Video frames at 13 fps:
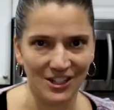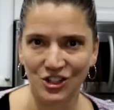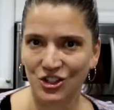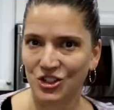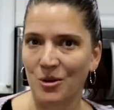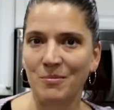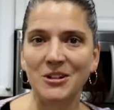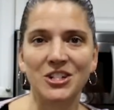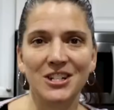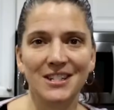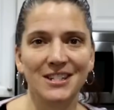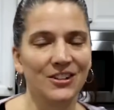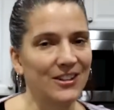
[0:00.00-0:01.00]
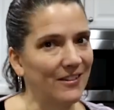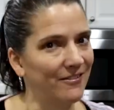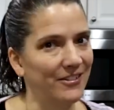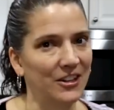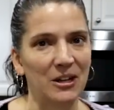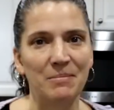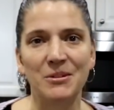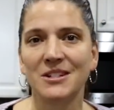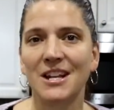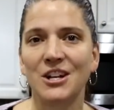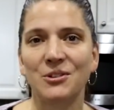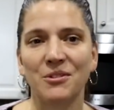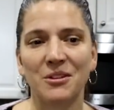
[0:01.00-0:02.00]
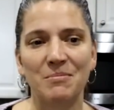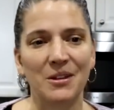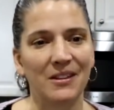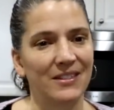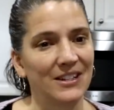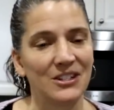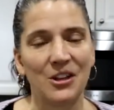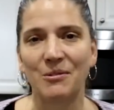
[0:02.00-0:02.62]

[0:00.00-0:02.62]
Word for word: It's so much easier than filling up your schedule with a million things.